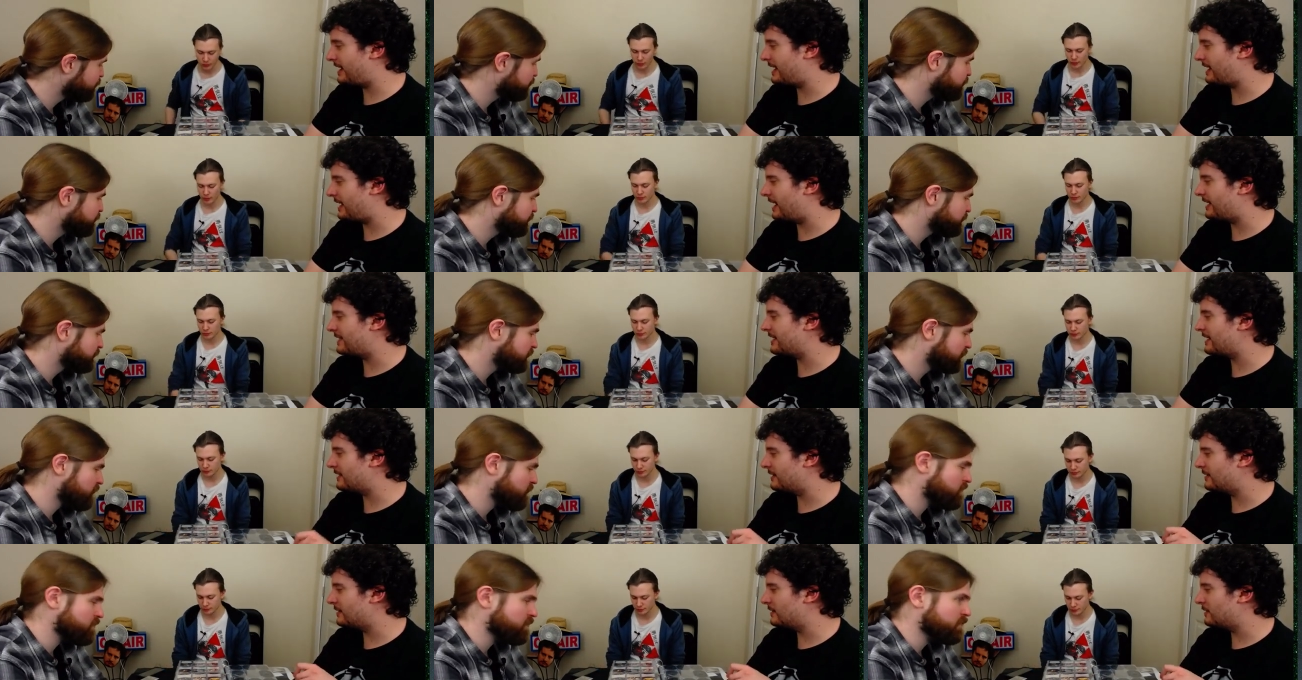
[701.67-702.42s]
Speaker 1: like I
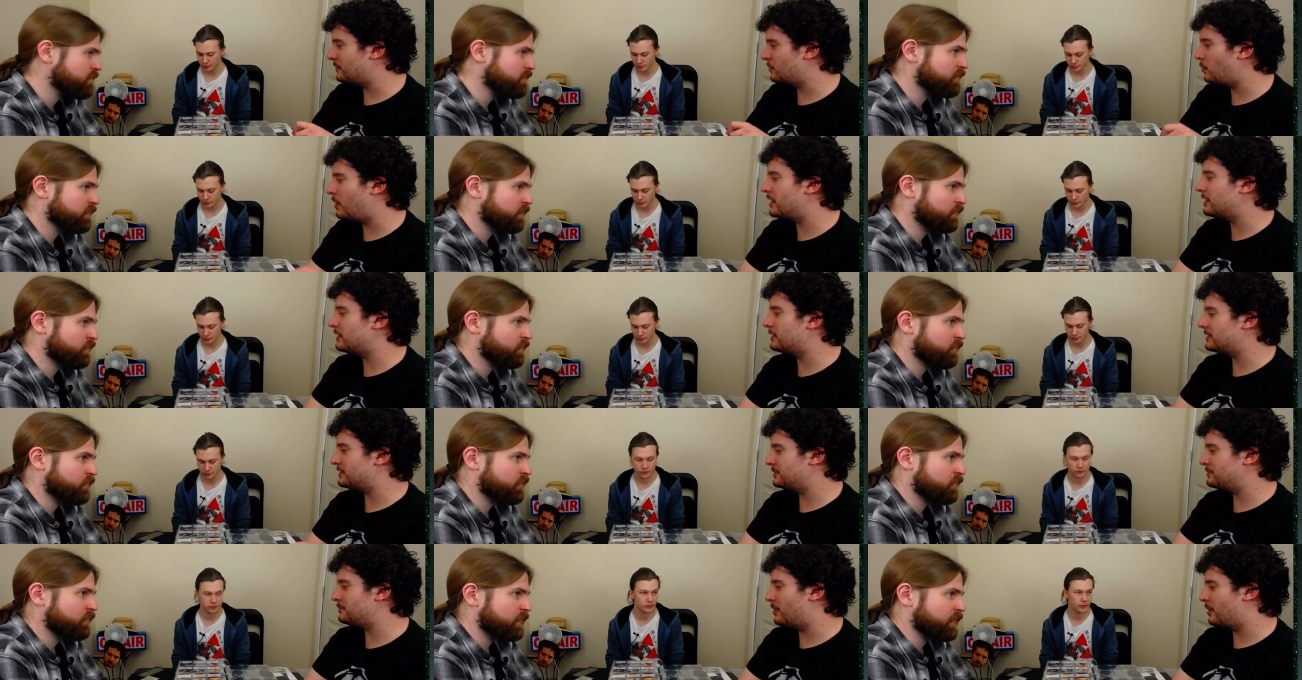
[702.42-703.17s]
think one or
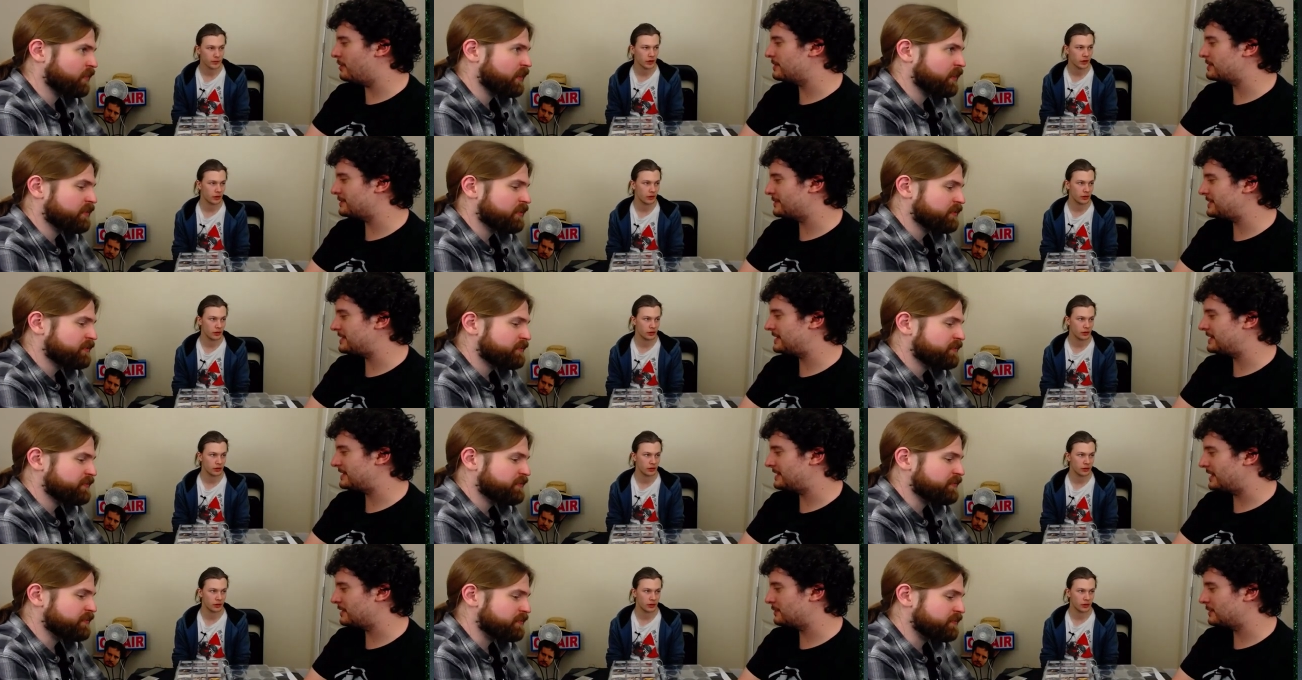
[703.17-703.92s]
two moments when we
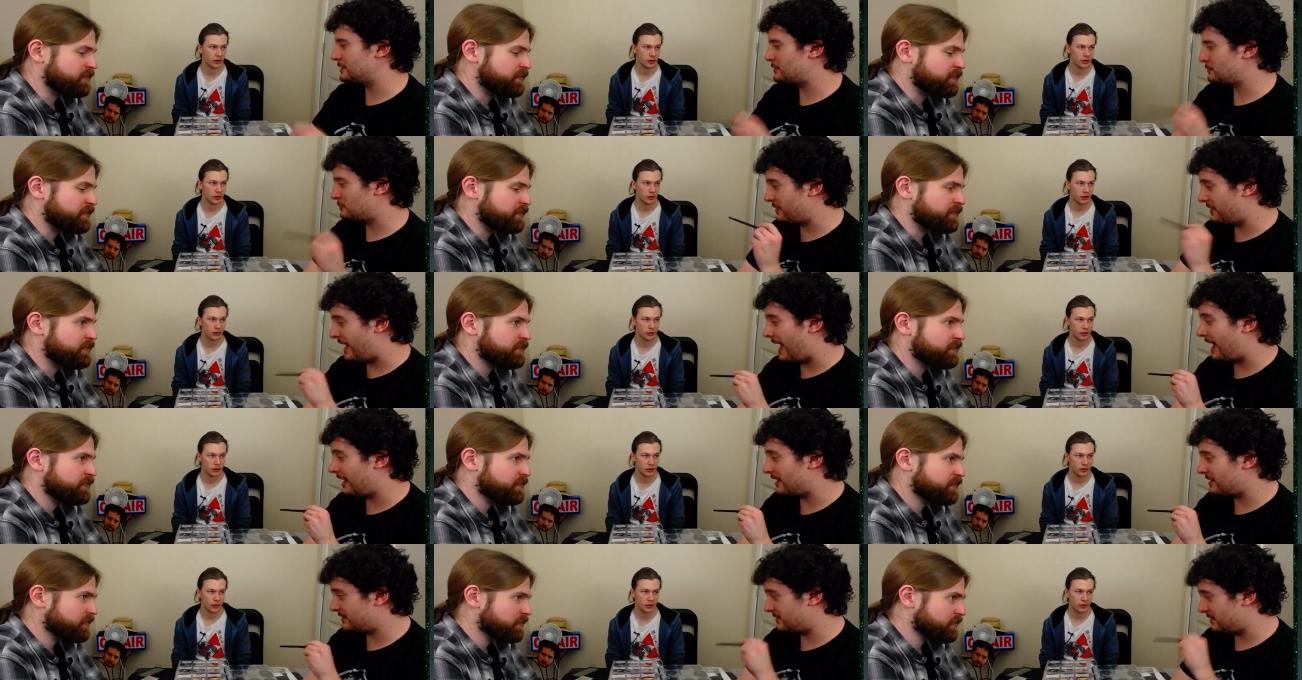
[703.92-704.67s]
did Dunwich where
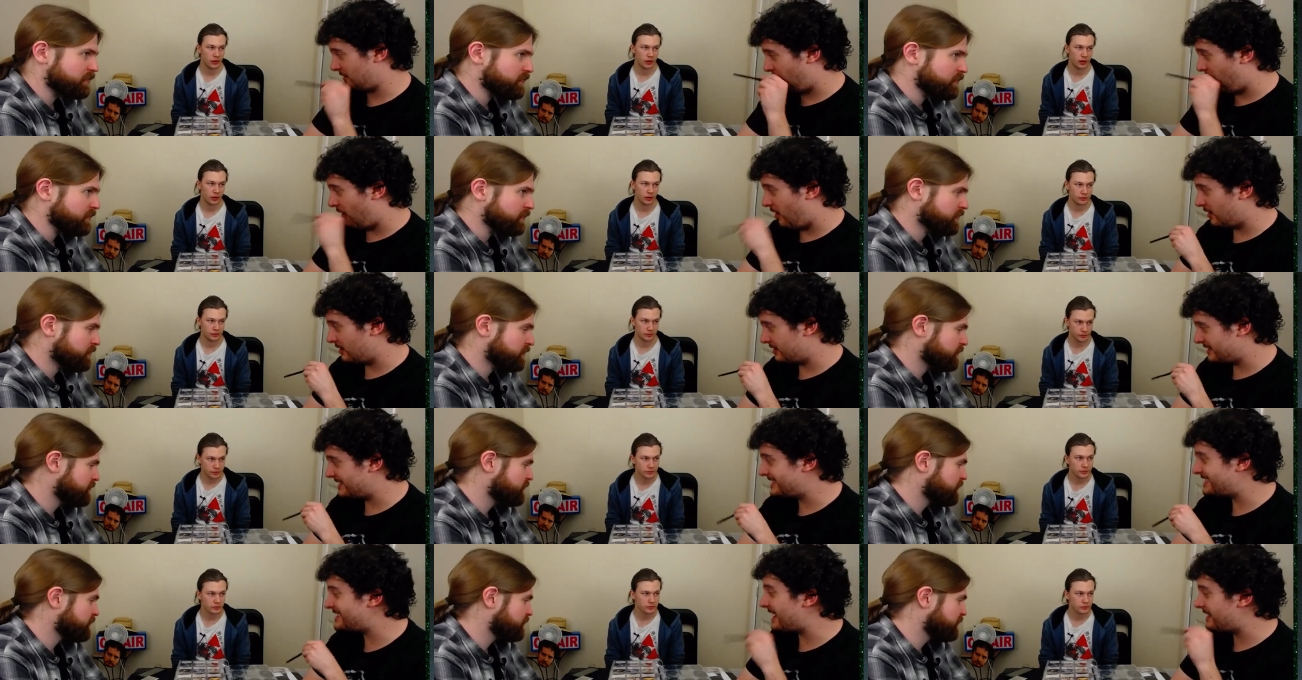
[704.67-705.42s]
that
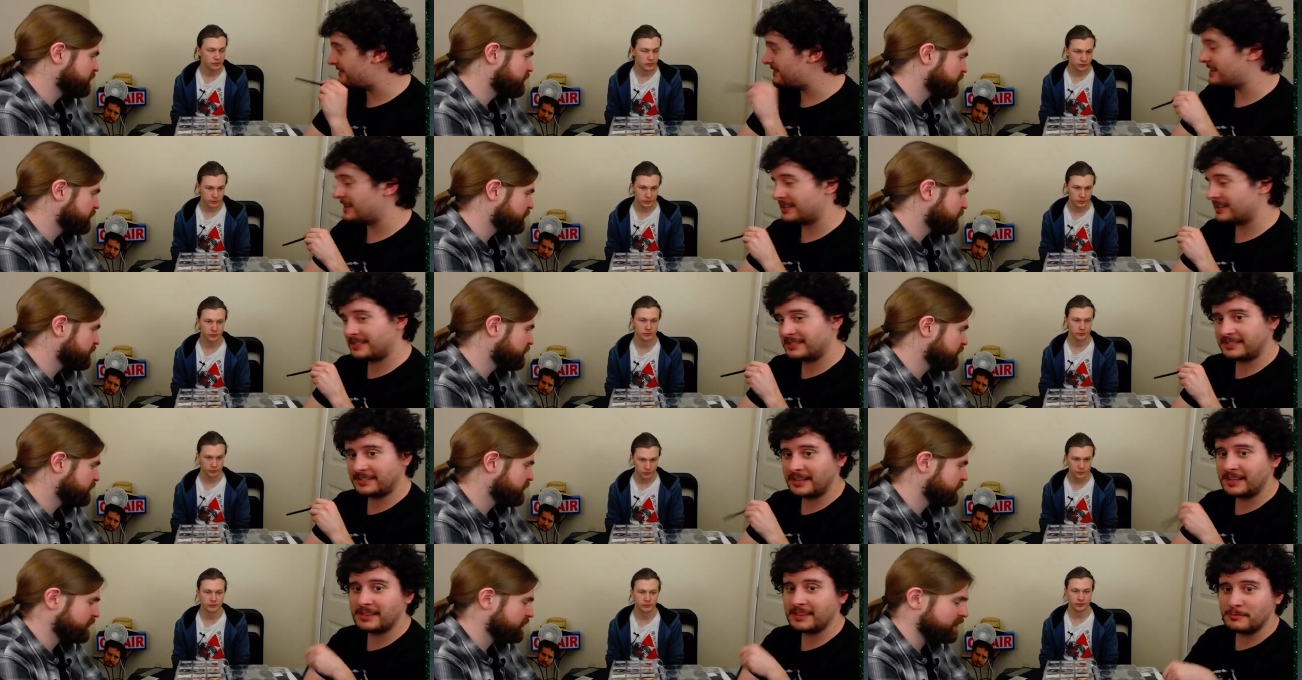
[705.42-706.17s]
card saved
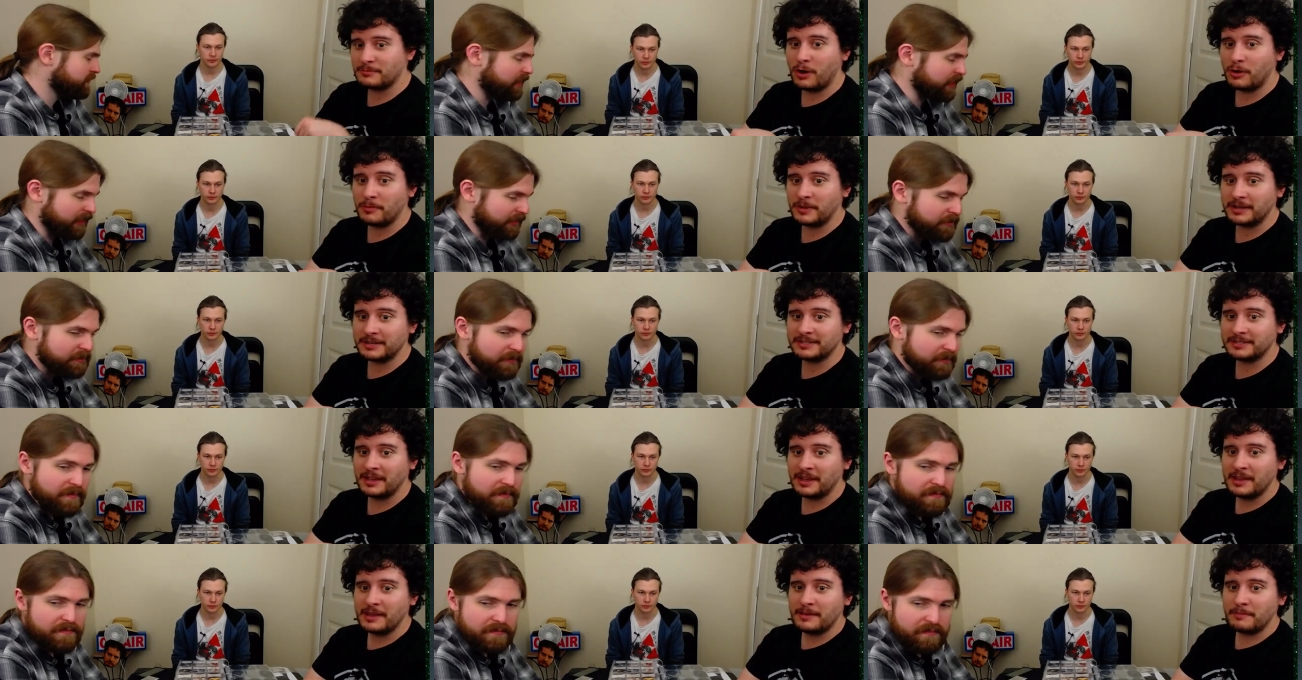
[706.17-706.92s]
us in the moment,